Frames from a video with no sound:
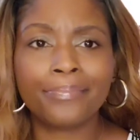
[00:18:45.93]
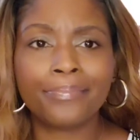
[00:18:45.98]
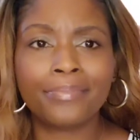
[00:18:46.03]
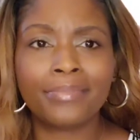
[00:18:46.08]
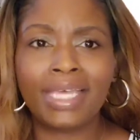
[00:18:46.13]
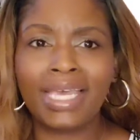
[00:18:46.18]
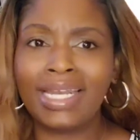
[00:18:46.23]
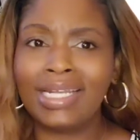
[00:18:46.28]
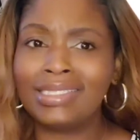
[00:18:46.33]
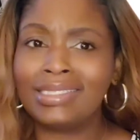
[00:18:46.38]

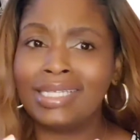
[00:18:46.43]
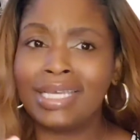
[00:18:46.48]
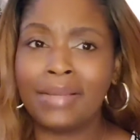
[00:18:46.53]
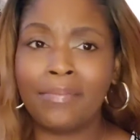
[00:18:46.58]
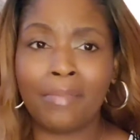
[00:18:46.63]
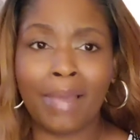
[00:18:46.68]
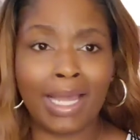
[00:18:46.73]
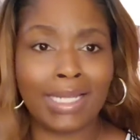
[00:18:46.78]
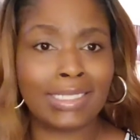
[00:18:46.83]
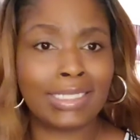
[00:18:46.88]
In
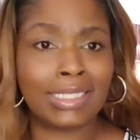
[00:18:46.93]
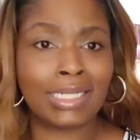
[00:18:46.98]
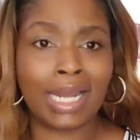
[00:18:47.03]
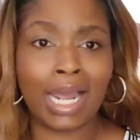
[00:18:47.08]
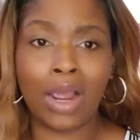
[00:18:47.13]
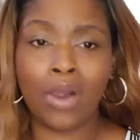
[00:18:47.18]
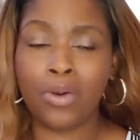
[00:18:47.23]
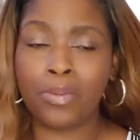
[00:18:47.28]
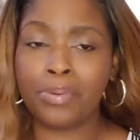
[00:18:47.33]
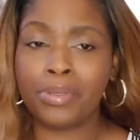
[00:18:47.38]
my
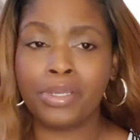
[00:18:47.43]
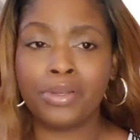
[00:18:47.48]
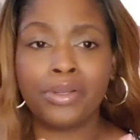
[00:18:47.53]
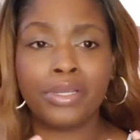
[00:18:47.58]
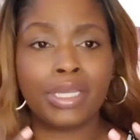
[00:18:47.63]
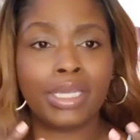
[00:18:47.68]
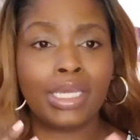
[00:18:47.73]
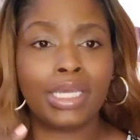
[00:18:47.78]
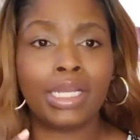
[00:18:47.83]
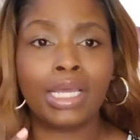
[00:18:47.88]
10-hour
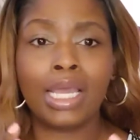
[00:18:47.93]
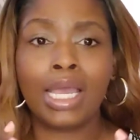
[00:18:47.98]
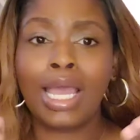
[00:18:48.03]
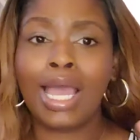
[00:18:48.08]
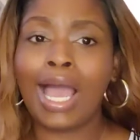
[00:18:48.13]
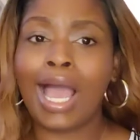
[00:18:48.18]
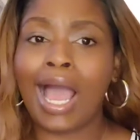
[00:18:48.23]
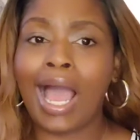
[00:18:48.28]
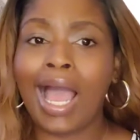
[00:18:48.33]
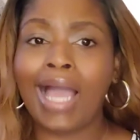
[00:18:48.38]
period,
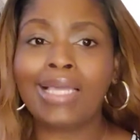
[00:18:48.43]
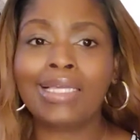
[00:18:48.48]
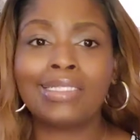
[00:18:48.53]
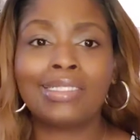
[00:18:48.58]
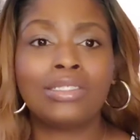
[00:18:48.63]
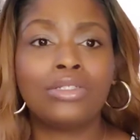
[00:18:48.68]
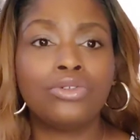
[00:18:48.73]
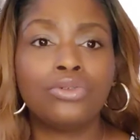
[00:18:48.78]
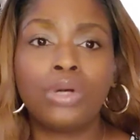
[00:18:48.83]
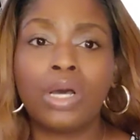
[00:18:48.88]
I can
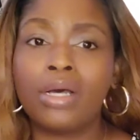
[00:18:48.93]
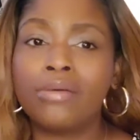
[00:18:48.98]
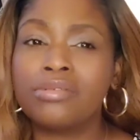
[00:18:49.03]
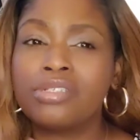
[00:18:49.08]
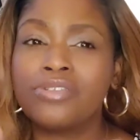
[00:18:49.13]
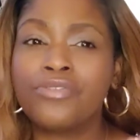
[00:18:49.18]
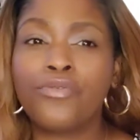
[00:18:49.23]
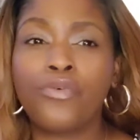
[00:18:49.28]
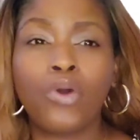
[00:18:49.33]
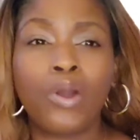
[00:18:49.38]
do up
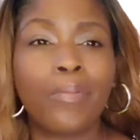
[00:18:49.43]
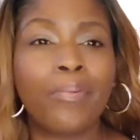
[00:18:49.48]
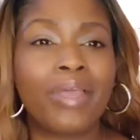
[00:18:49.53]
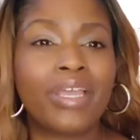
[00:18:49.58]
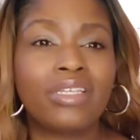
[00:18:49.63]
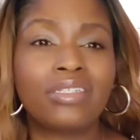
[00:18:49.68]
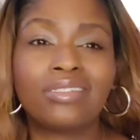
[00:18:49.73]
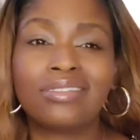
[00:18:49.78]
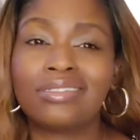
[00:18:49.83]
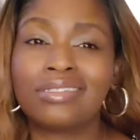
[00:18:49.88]
to 4
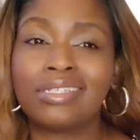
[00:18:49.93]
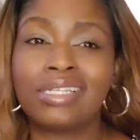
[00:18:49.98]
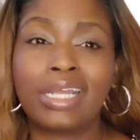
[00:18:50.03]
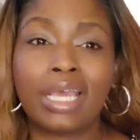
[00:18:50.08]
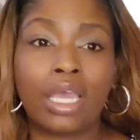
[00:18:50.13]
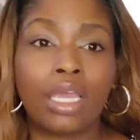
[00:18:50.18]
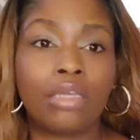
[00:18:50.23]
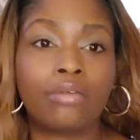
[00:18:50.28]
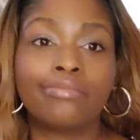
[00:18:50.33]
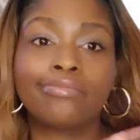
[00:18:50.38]
patients a
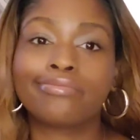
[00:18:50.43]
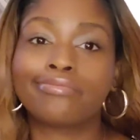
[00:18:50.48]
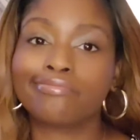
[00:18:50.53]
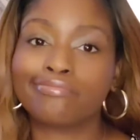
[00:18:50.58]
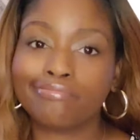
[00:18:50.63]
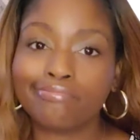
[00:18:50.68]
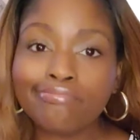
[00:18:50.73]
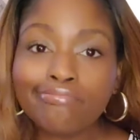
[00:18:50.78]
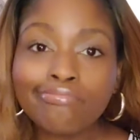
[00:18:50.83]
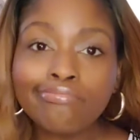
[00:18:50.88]
day.
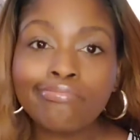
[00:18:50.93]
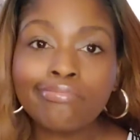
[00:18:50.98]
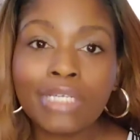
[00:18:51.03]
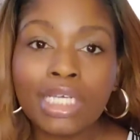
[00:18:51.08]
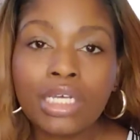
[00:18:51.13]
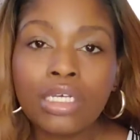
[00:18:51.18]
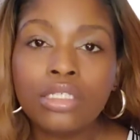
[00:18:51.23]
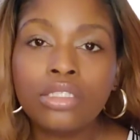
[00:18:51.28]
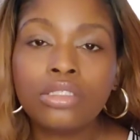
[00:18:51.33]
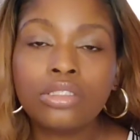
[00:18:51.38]

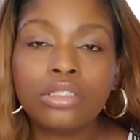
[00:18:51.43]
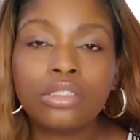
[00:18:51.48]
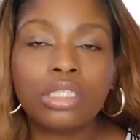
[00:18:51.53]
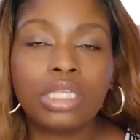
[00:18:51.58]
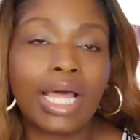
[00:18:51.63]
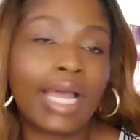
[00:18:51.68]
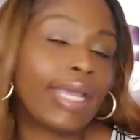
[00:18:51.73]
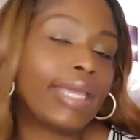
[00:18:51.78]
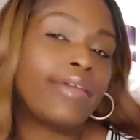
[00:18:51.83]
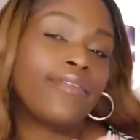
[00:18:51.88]

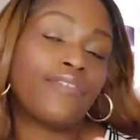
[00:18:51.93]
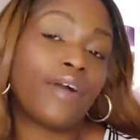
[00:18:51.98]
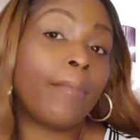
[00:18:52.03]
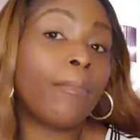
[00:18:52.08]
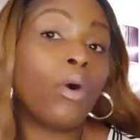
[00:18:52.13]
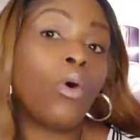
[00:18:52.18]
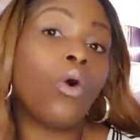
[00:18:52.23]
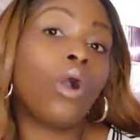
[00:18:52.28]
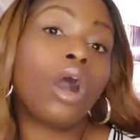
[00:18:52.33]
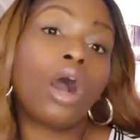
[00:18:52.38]
Like if I'm
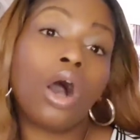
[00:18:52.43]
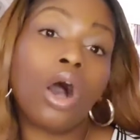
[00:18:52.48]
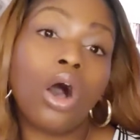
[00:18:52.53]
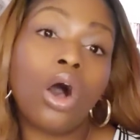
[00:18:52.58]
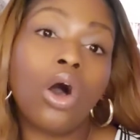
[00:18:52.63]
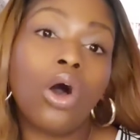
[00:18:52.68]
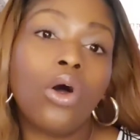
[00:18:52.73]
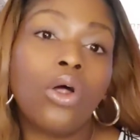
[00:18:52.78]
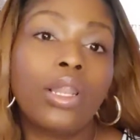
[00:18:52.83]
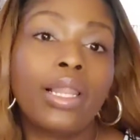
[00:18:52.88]
on
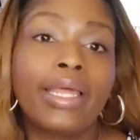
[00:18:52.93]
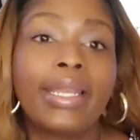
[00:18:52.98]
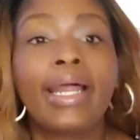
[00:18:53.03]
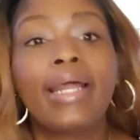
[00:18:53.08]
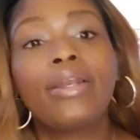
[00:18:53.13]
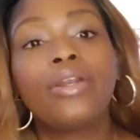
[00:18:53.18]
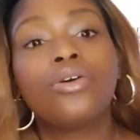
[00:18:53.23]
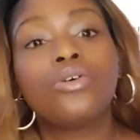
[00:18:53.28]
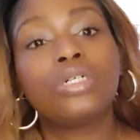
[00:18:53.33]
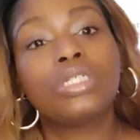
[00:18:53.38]
call and I
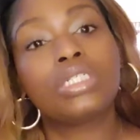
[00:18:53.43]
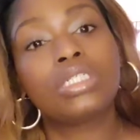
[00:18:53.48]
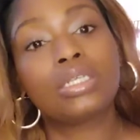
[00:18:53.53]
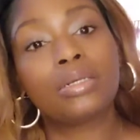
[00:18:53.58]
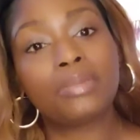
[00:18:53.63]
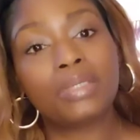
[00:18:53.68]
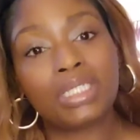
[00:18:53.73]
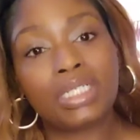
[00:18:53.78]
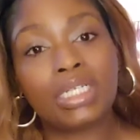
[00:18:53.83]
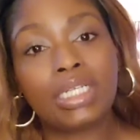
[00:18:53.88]
know it's
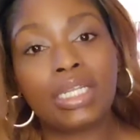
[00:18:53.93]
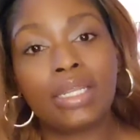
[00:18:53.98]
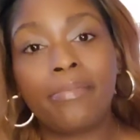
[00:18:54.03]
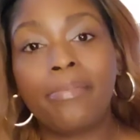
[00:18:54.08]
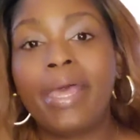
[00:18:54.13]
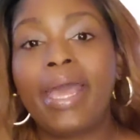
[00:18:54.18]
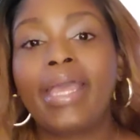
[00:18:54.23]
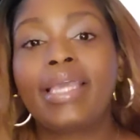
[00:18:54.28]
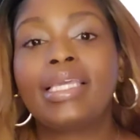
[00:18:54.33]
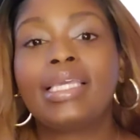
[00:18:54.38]
something in the
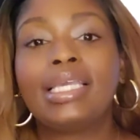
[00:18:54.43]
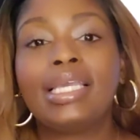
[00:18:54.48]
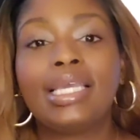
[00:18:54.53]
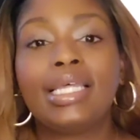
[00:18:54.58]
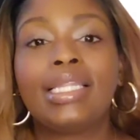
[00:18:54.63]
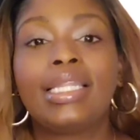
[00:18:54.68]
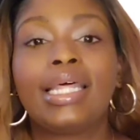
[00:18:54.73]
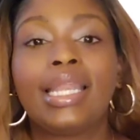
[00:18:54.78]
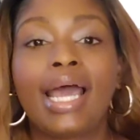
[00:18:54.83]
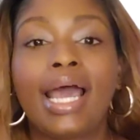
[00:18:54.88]
back
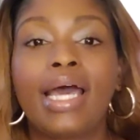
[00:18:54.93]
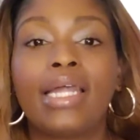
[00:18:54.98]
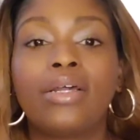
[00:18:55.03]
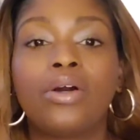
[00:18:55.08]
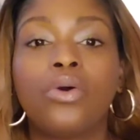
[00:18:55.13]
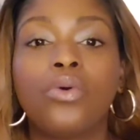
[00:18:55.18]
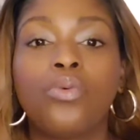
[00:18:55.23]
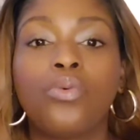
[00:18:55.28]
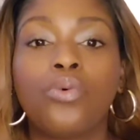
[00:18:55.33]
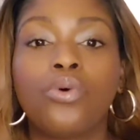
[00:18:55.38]
end that I
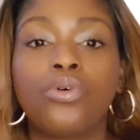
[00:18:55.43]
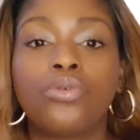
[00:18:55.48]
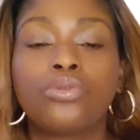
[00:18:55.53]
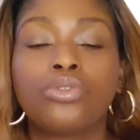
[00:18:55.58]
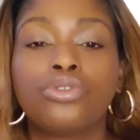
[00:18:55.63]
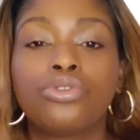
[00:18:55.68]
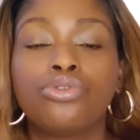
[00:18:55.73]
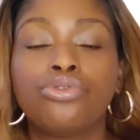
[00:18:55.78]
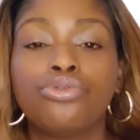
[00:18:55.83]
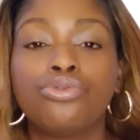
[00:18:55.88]
don't want
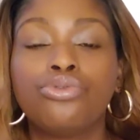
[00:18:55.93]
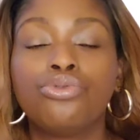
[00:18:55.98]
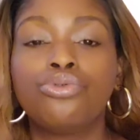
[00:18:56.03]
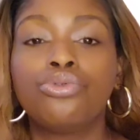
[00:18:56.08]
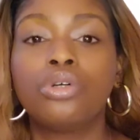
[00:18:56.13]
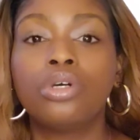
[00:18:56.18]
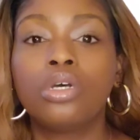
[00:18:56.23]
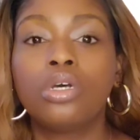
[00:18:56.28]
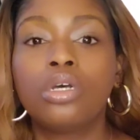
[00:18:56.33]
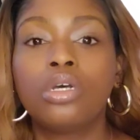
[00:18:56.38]
to
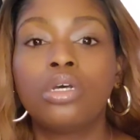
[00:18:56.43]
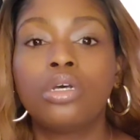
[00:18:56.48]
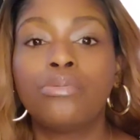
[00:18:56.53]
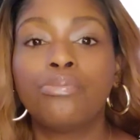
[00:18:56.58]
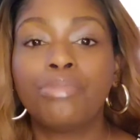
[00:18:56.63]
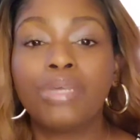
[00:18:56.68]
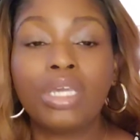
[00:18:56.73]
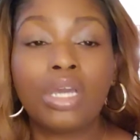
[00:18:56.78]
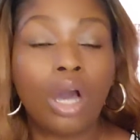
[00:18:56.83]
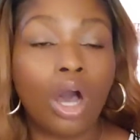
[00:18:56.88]

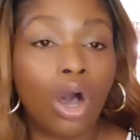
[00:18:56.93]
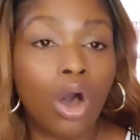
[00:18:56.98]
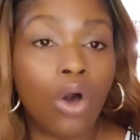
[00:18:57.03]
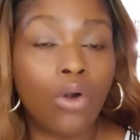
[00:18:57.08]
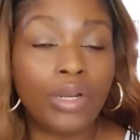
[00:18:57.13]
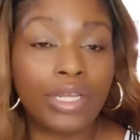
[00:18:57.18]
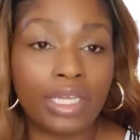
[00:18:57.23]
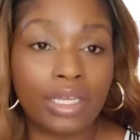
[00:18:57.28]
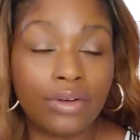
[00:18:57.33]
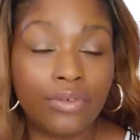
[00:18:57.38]
be
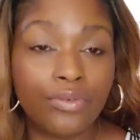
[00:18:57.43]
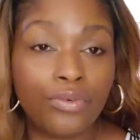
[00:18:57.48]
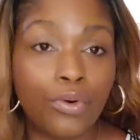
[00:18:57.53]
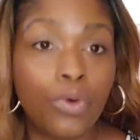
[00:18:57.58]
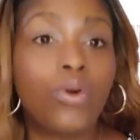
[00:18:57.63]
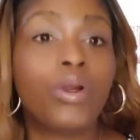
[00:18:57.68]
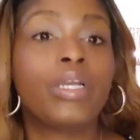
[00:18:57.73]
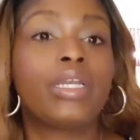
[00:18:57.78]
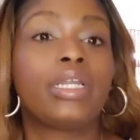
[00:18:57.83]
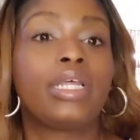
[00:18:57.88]
called in
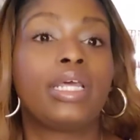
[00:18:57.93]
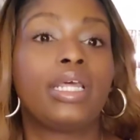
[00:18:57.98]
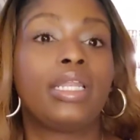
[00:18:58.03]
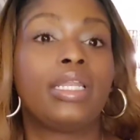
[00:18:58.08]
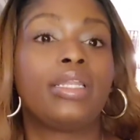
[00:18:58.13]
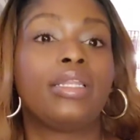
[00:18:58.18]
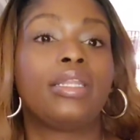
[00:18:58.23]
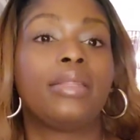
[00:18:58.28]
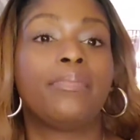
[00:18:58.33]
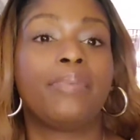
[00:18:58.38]
for,
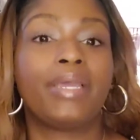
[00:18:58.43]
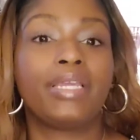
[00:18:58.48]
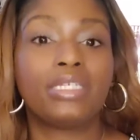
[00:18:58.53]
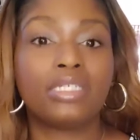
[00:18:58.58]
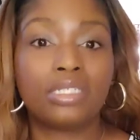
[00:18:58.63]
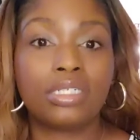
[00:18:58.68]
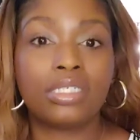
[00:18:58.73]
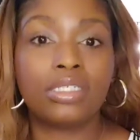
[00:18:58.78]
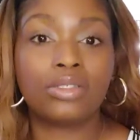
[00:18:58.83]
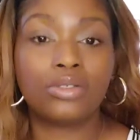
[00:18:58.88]
and the
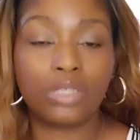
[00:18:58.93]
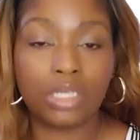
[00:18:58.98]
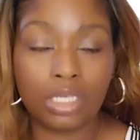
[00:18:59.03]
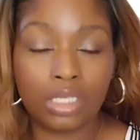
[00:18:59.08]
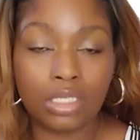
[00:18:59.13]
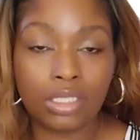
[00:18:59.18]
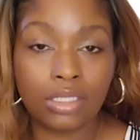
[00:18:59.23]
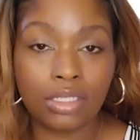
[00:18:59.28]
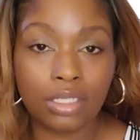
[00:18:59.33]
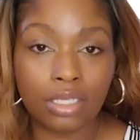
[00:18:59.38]
patient is
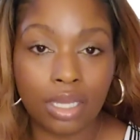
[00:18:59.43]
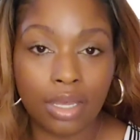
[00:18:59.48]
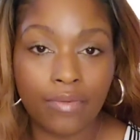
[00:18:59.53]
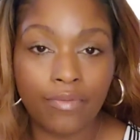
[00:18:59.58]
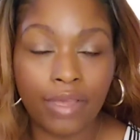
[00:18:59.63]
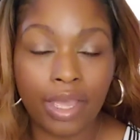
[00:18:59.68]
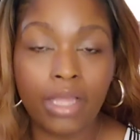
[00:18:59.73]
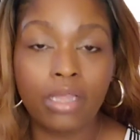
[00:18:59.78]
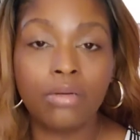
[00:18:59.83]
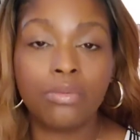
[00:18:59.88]

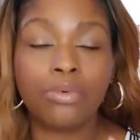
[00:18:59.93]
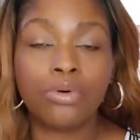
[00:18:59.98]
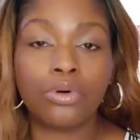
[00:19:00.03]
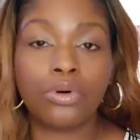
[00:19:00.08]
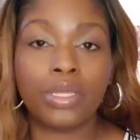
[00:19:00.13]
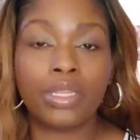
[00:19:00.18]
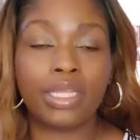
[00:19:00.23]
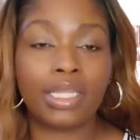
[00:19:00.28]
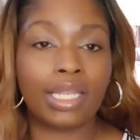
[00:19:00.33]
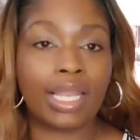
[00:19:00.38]
available
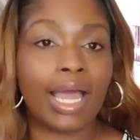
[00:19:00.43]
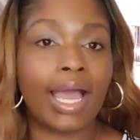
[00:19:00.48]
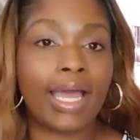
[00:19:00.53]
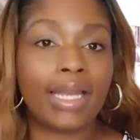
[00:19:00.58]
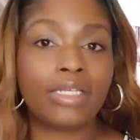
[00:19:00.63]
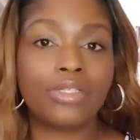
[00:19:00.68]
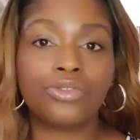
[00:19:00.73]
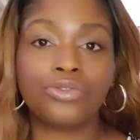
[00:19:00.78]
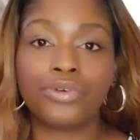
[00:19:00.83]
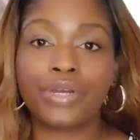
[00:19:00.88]
and the line
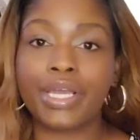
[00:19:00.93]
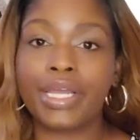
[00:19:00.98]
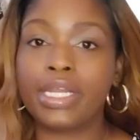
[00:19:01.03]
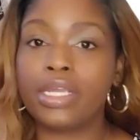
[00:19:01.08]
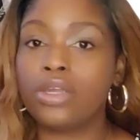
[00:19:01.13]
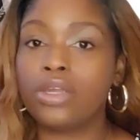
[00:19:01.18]
is ready